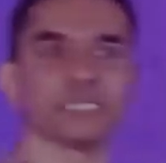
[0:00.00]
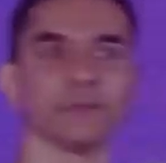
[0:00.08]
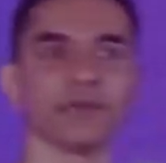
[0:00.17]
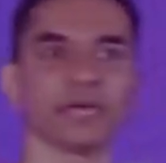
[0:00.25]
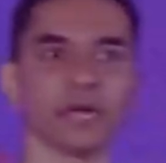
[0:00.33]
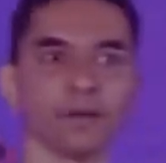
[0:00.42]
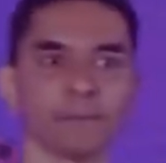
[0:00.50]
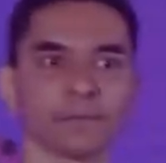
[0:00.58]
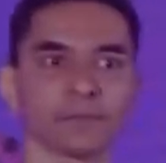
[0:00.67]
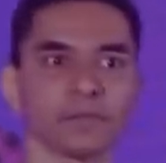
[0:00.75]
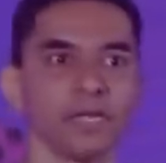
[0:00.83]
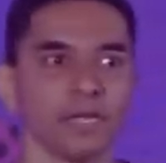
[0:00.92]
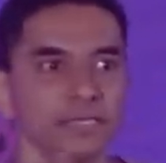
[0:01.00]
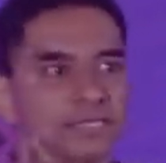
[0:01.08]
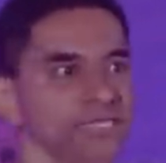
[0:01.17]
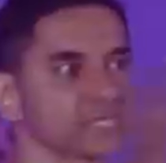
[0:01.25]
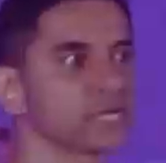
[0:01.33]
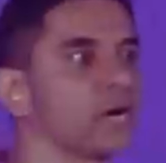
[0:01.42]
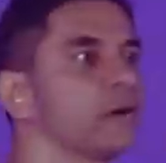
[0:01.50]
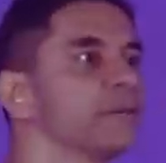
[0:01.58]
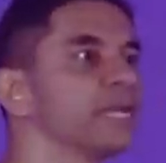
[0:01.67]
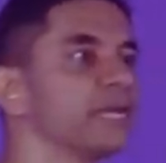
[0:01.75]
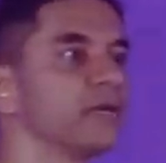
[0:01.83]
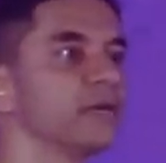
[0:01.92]
as they pick it up.
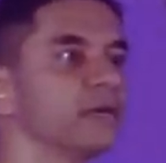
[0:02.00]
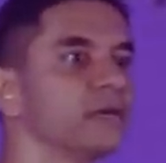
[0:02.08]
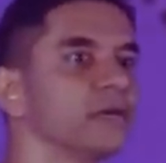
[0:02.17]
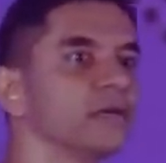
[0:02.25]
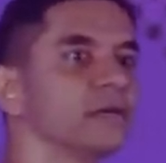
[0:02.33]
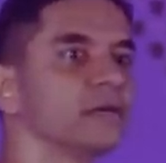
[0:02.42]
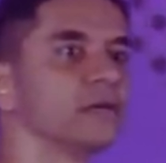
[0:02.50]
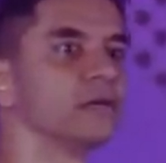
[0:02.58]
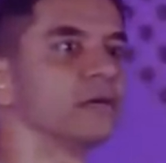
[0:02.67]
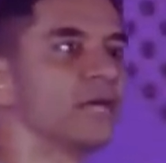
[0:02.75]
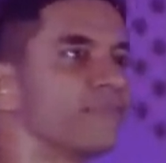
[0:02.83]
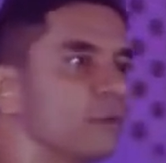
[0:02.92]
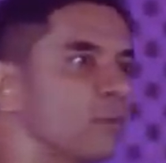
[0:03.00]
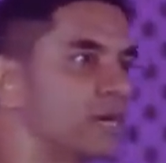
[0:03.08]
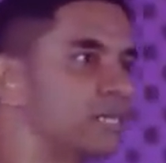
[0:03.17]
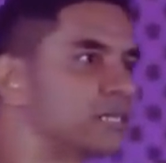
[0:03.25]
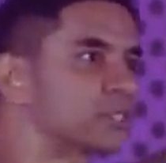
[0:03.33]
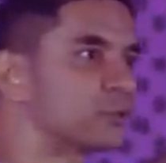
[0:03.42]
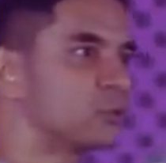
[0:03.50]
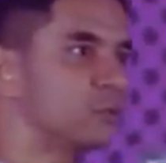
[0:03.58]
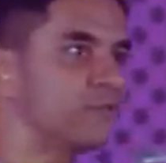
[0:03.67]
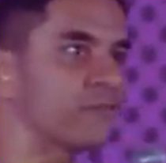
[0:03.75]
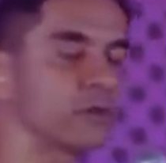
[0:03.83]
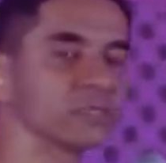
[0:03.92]
Disharmony. Everyone in this
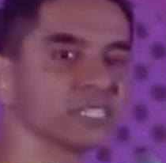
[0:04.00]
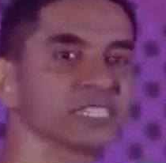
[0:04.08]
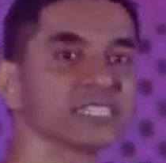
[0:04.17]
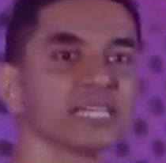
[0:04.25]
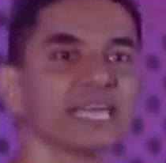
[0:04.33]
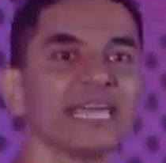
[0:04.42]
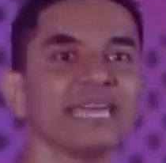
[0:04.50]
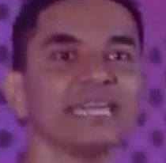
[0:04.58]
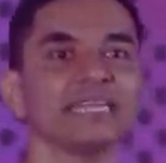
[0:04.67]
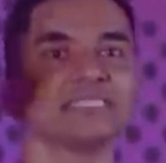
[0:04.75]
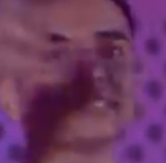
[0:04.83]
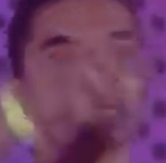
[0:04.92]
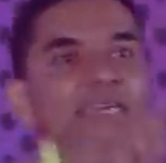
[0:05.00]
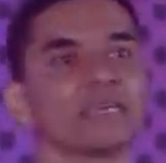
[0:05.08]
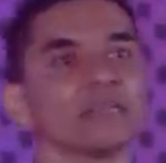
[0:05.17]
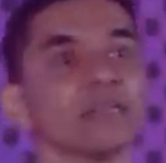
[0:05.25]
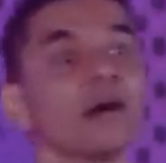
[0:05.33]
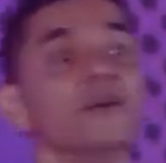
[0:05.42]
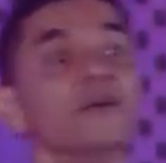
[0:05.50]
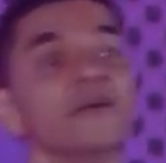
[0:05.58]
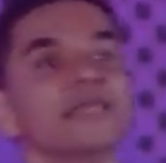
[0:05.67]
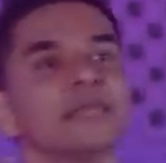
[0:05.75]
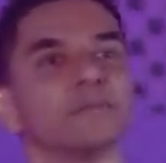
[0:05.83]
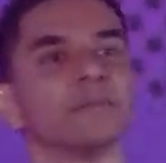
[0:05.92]
room follows a circadian cycle, a
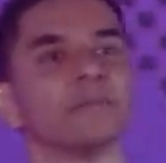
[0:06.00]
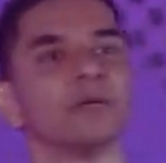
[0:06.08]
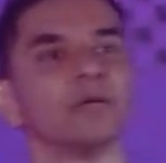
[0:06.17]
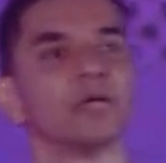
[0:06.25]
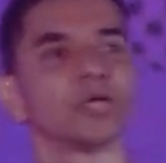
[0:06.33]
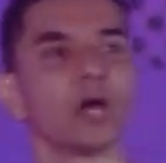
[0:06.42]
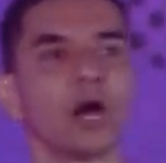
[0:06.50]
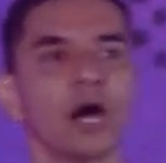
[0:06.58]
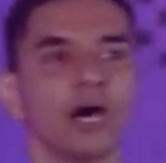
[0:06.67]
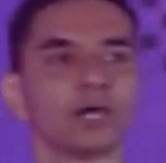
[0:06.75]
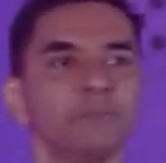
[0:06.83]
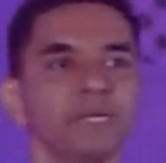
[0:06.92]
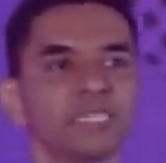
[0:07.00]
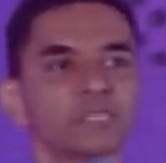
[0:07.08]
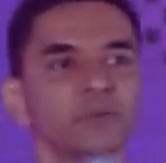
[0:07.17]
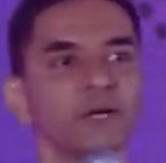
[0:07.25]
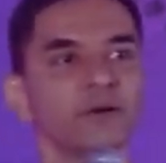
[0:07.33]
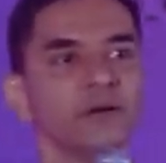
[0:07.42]
rhythm. Your heart beats with a